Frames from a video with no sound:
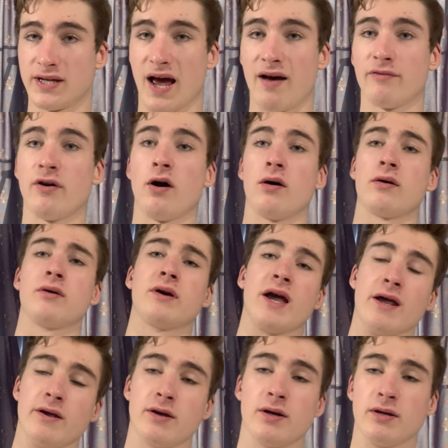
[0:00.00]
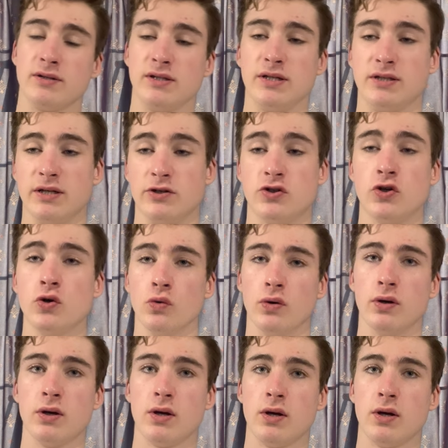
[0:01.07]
to have our cake and eat it too.